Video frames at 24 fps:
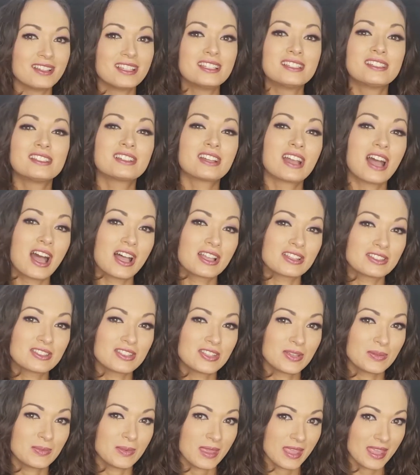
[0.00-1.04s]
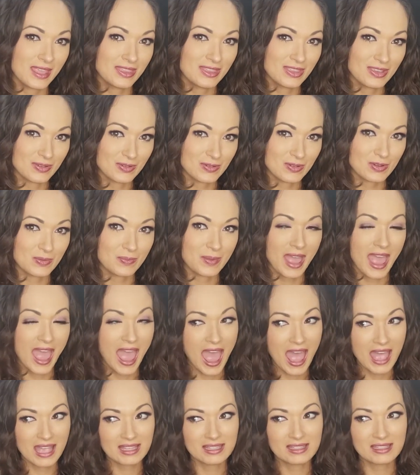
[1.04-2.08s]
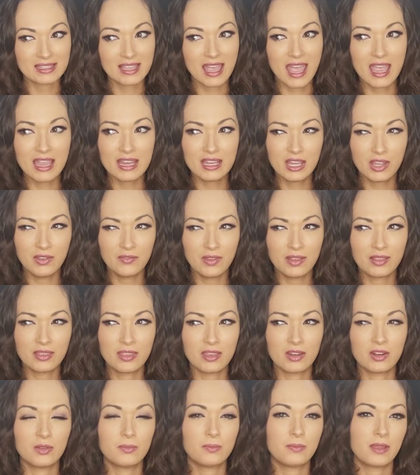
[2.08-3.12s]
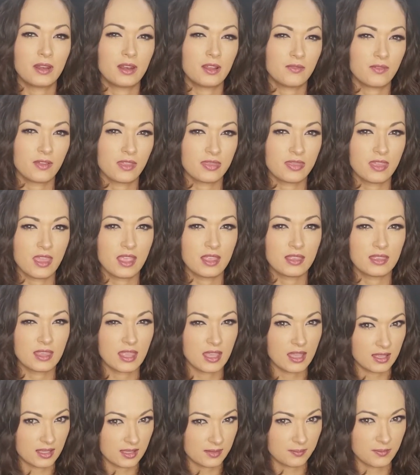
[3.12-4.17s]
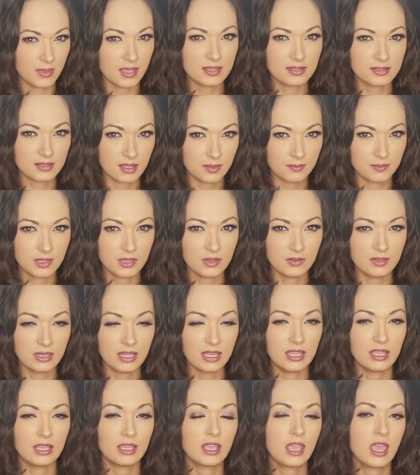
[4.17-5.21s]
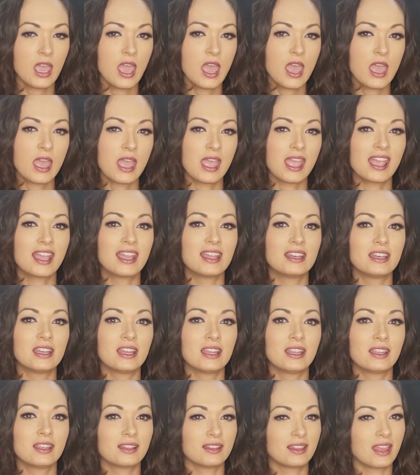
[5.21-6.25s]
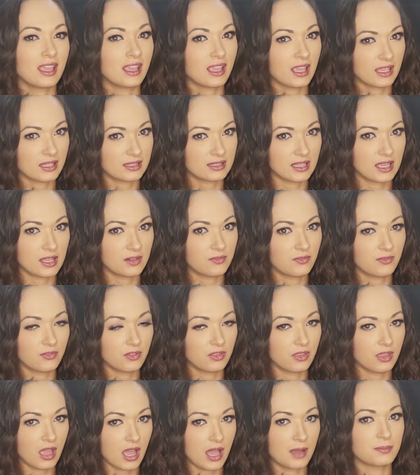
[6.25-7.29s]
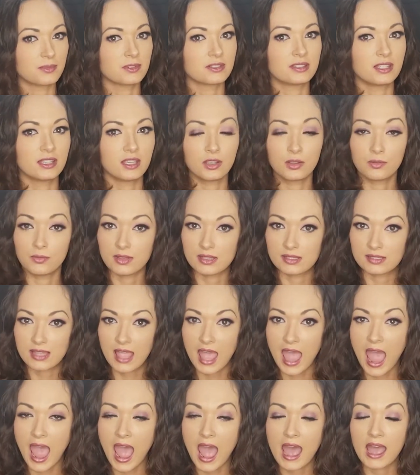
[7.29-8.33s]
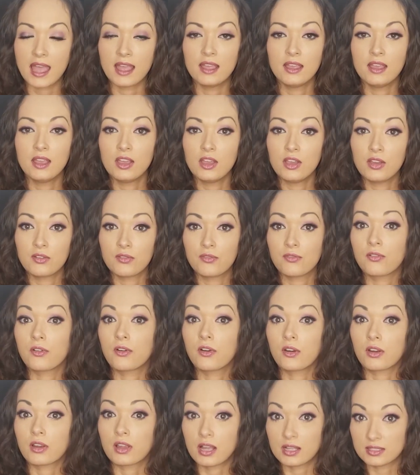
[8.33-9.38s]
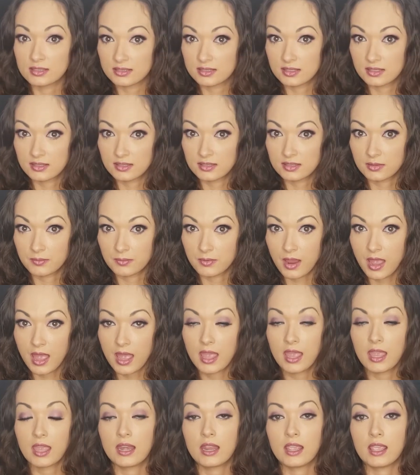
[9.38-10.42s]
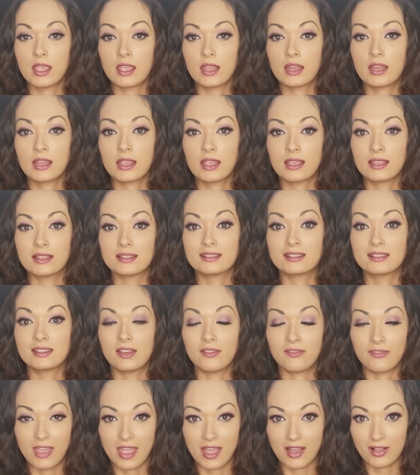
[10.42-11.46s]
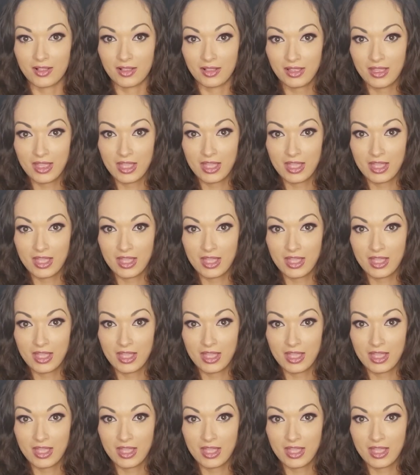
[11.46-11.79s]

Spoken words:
each costume in the group has kind of a little bit of a thing that makes them unique. And like I said, for the opera singer was the hat. For Constance the bride, it is the veil.